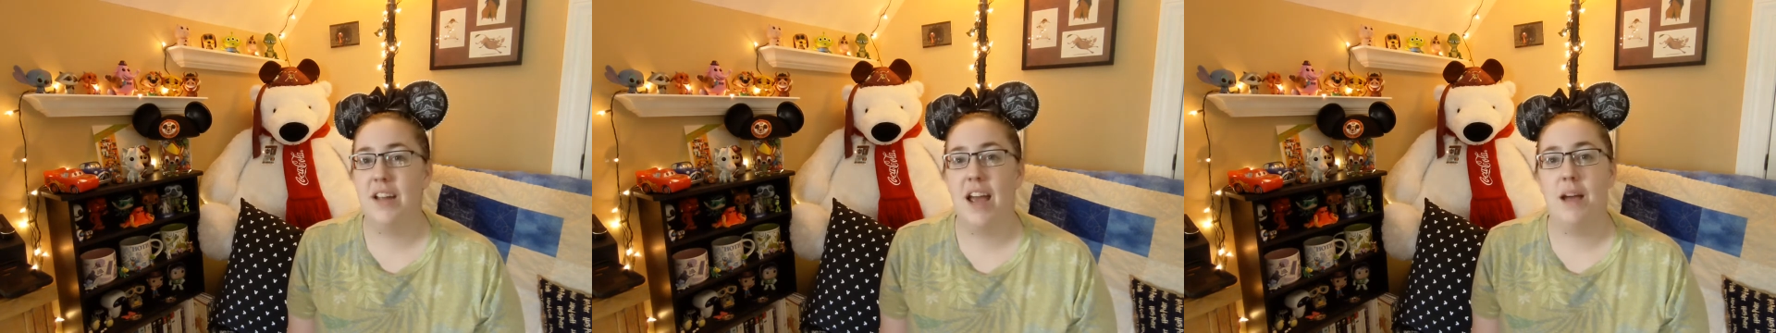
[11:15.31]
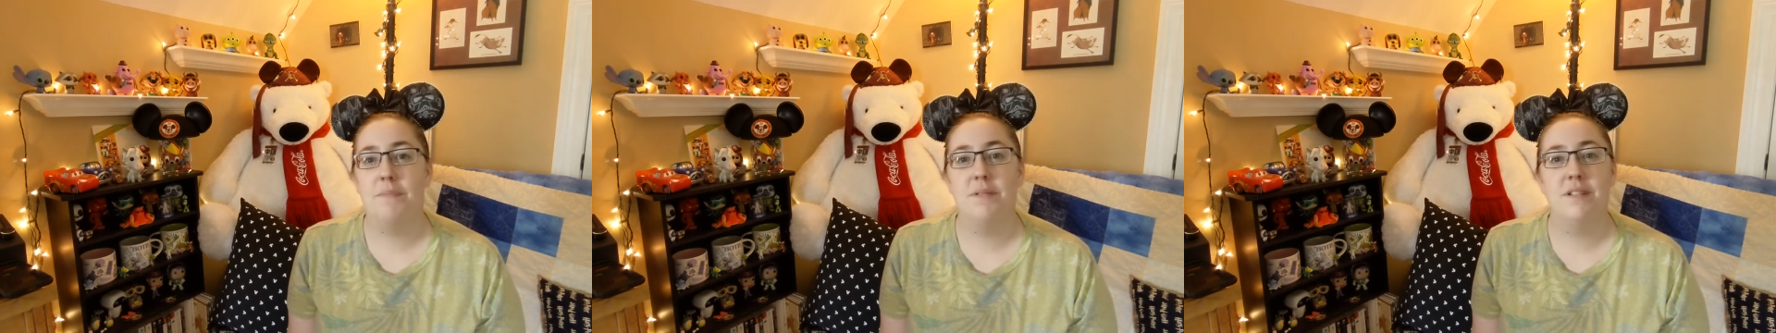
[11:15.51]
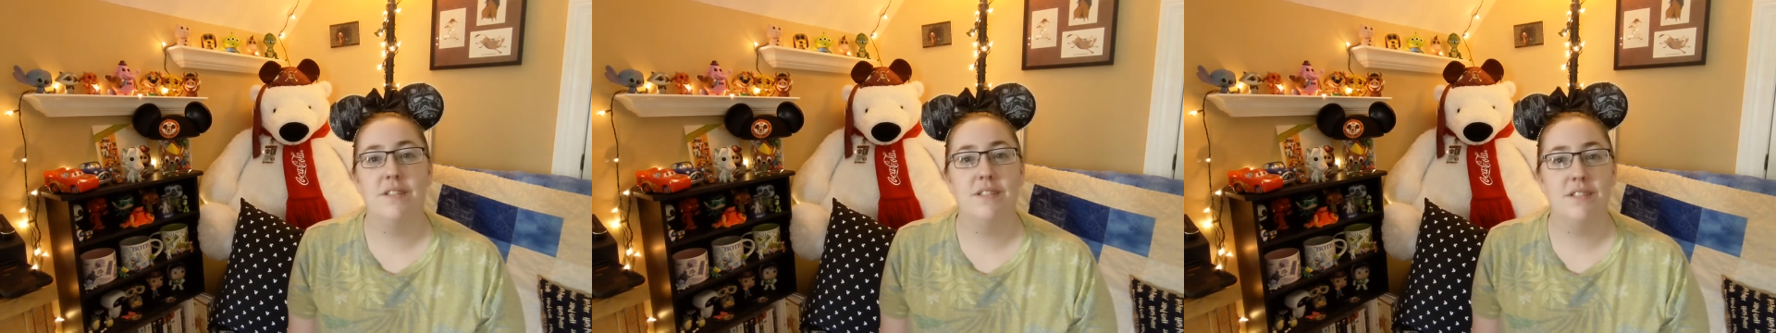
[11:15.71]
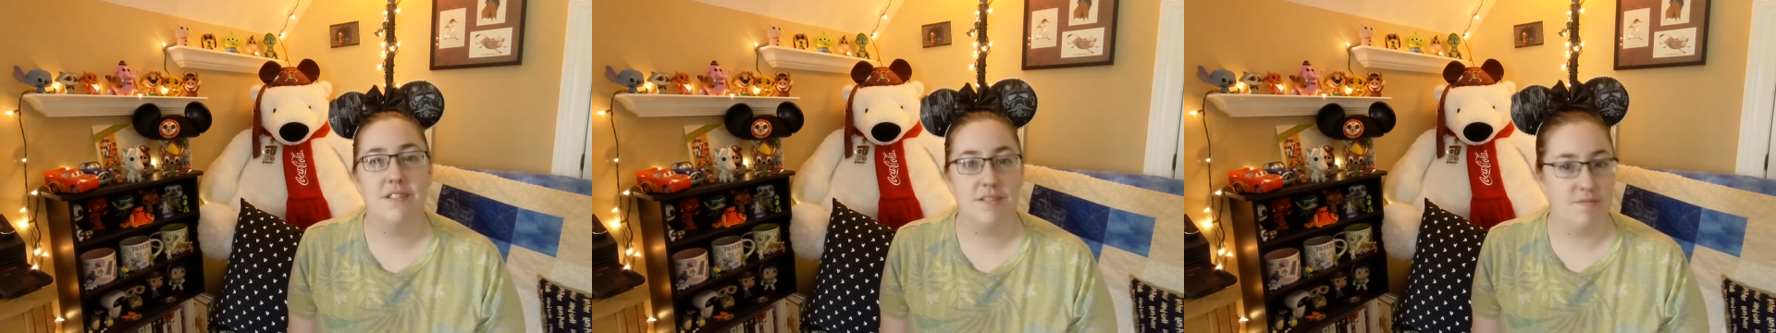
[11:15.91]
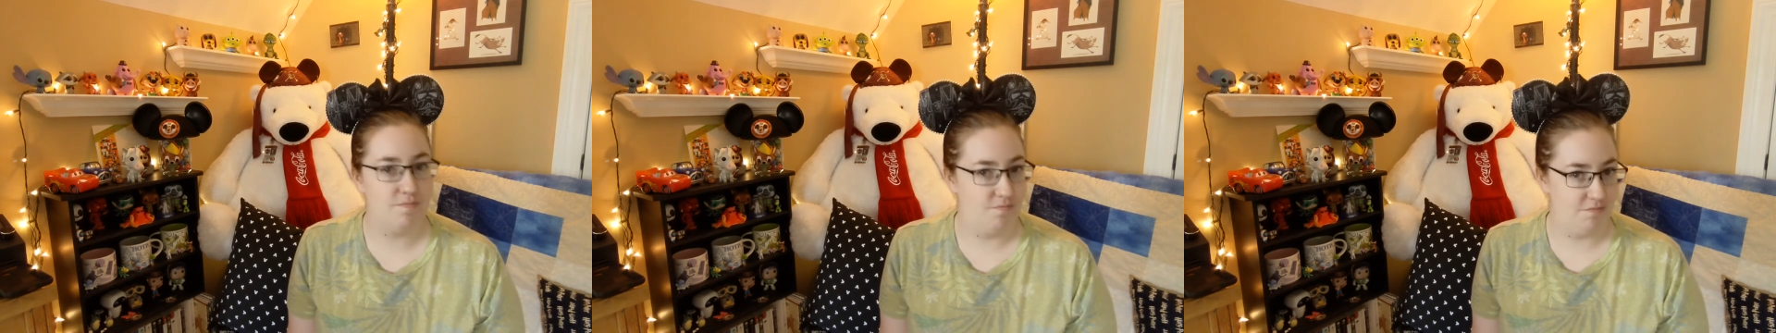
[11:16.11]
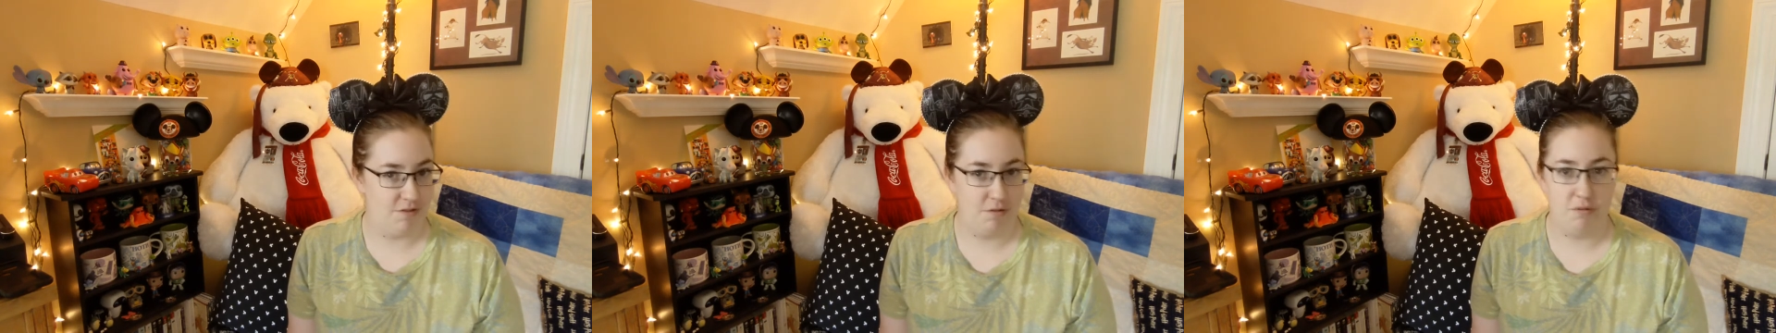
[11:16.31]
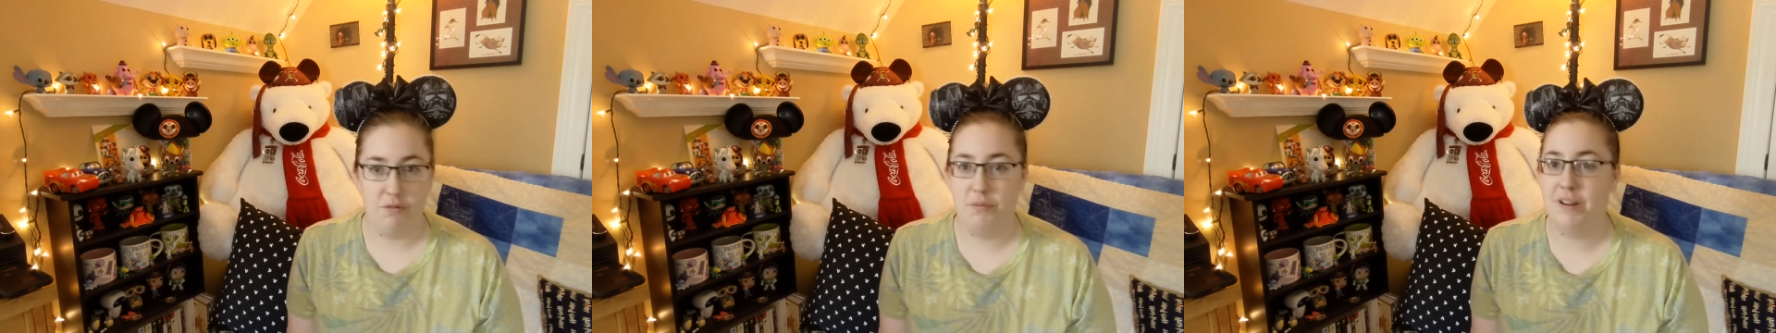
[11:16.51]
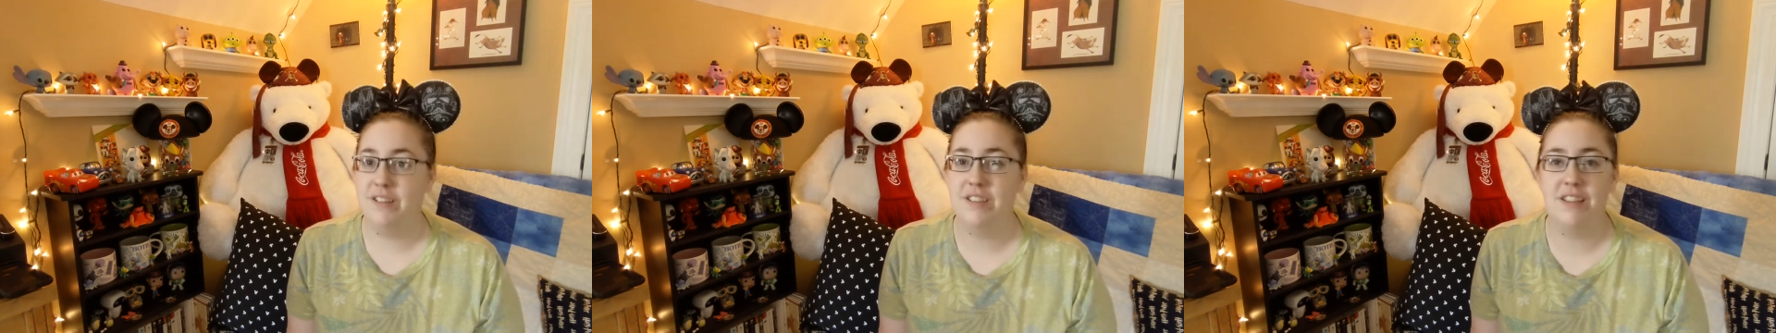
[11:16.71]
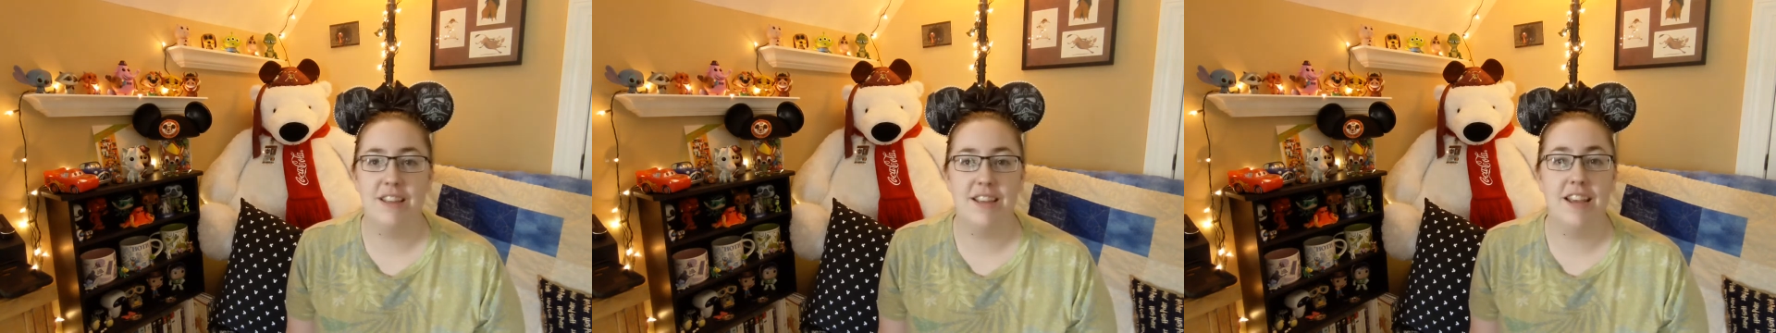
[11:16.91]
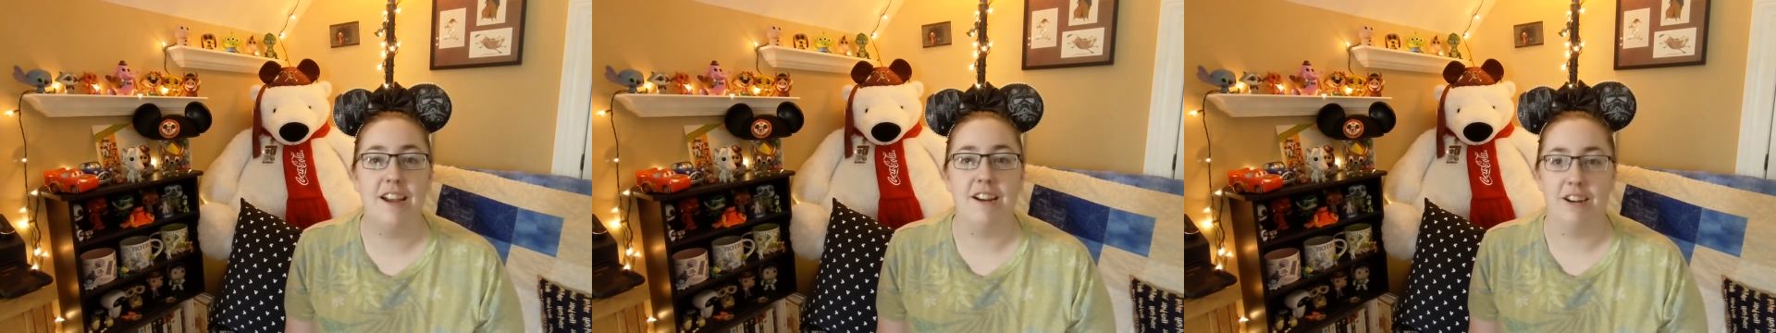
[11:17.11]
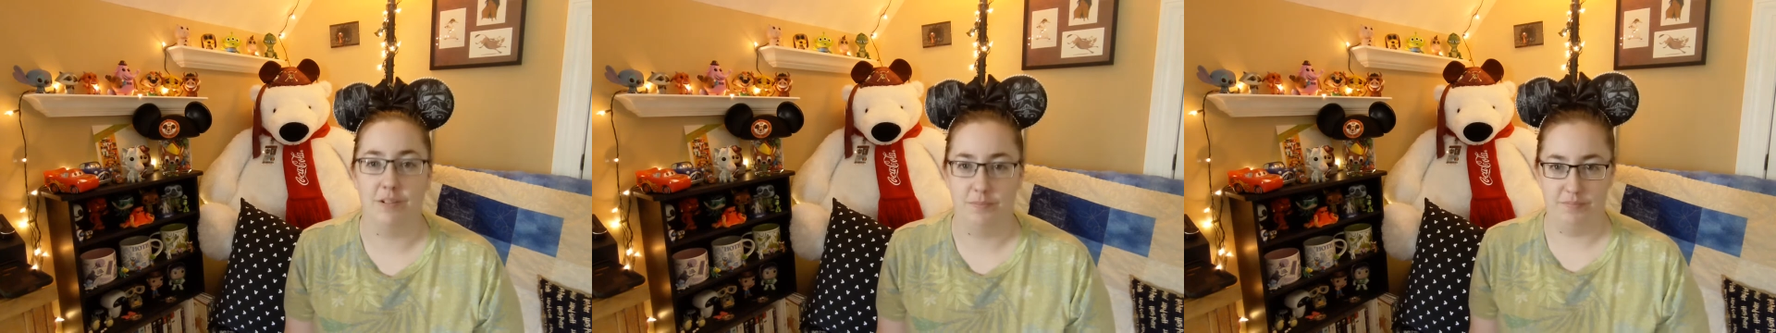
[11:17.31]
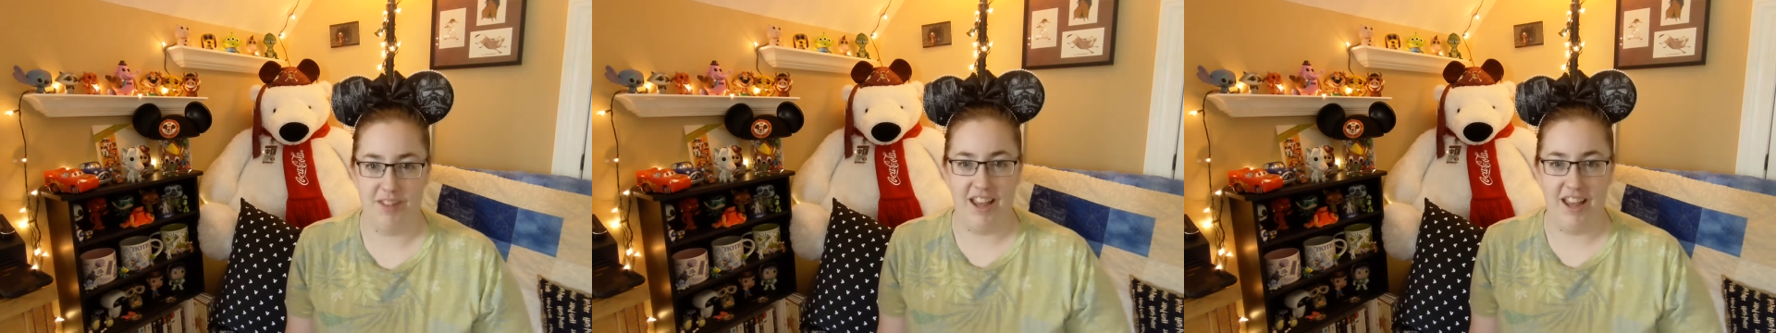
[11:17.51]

happens through the rest of the year.